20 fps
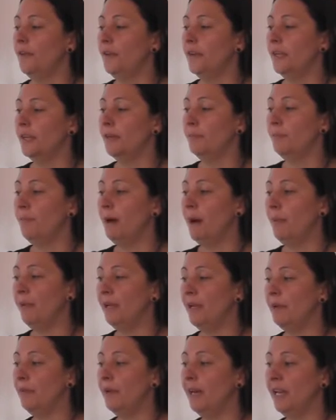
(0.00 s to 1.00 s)
the
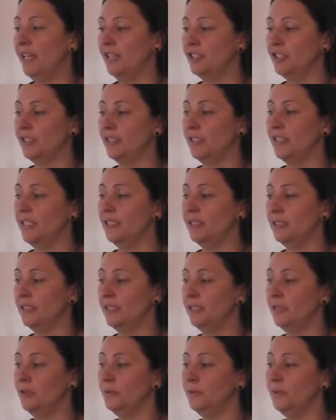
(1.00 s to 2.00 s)
Public Relations
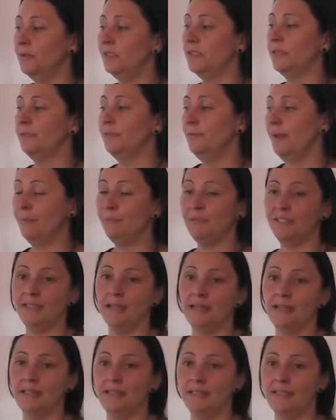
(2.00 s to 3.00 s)
Institute's
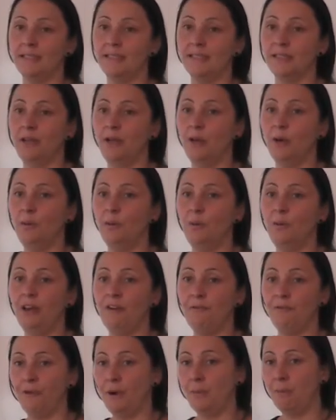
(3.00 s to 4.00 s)
websites
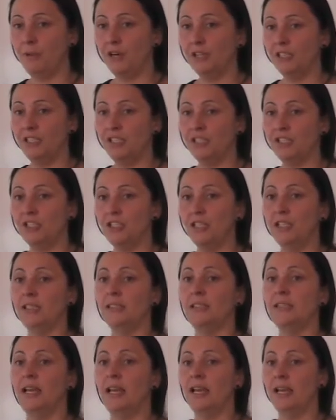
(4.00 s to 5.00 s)
were from practitioners,
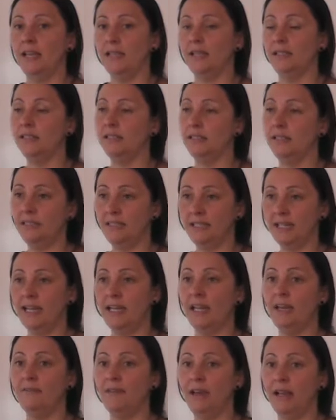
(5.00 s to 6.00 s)
and
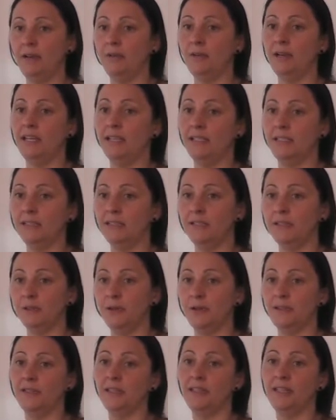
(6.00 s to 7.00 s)
they evaluated
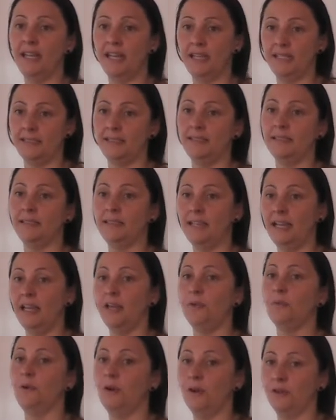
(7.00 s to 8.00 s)
certain cases they
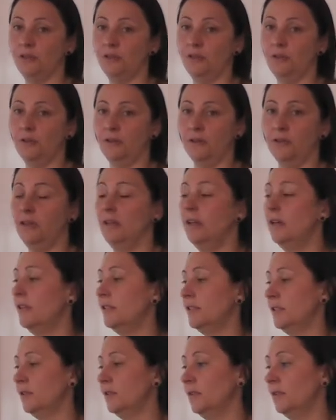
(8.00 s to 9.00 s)
had worked on.
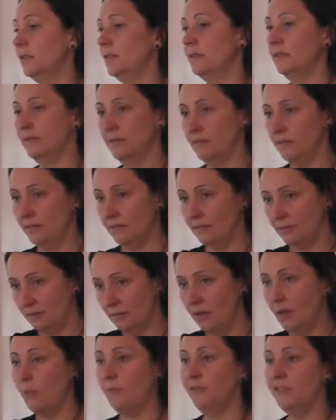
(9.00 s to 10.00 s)
So
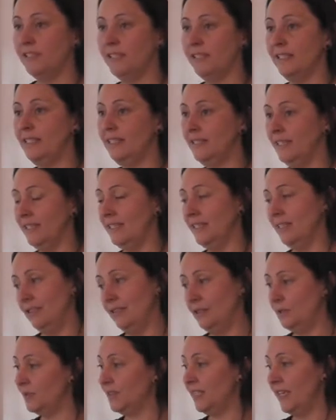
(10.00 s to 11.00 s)
obviously they didn't
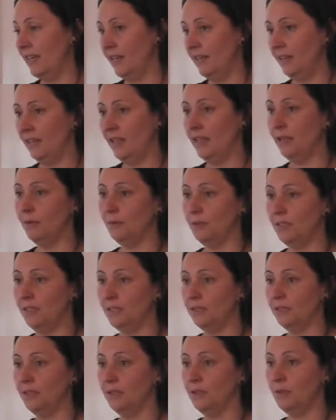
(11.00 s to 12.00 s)
use any
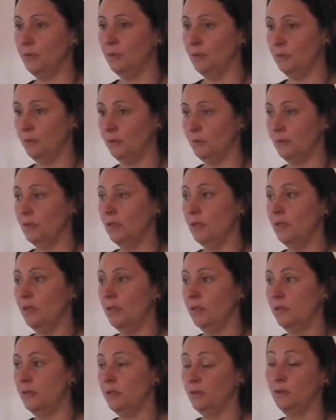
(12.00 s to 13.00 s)
theories to
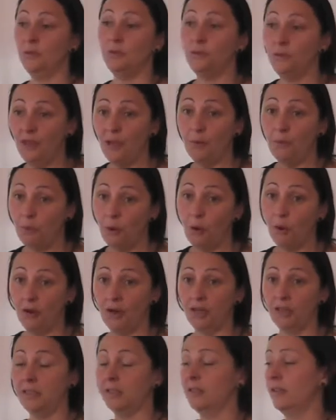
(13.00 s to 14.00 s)
do their
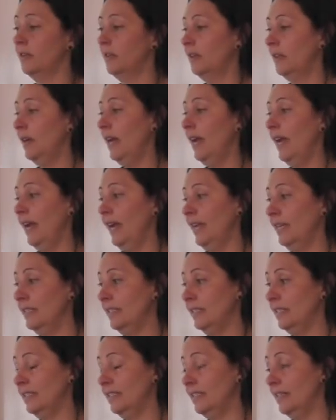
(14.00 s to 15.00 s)
work,
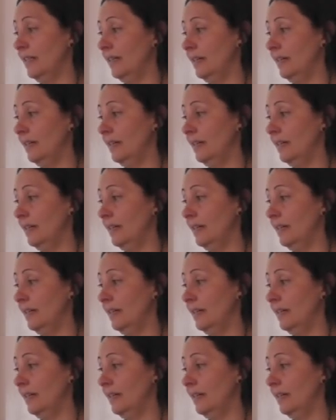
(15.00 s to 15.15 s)
and